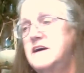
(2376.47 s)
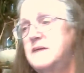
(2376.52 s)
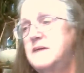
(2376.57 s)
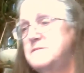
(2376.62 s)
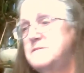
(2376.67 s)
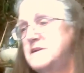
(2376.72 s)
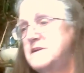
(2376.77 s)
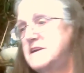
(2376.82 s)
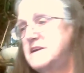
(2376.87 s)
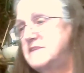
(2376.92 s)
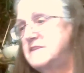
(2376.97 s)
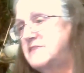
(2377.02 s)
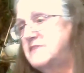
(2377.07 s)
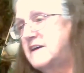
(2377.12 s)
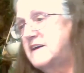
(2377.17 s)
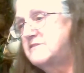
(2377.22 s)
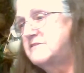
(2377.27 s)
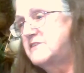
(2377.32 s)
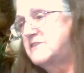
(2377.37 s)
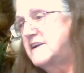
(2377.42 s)
I'm going to leave
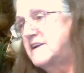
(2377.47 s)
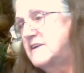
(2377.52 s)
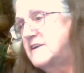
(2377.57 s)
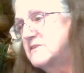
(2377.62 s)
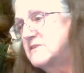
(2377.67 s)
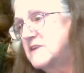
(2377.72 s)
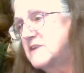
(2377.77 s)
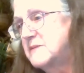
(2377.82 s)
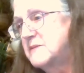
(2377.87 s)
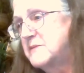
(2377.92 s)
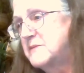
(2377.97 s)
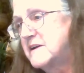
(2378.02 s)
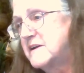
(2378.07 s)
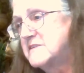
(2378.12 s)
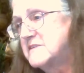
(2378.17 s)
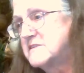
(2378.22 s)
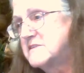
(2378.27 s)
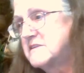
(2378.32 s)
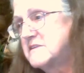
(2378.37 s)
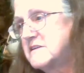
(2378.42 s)
that for now. God
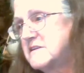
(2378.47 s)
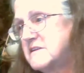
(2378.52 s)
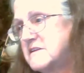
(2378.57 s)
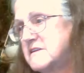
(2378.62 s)
bless.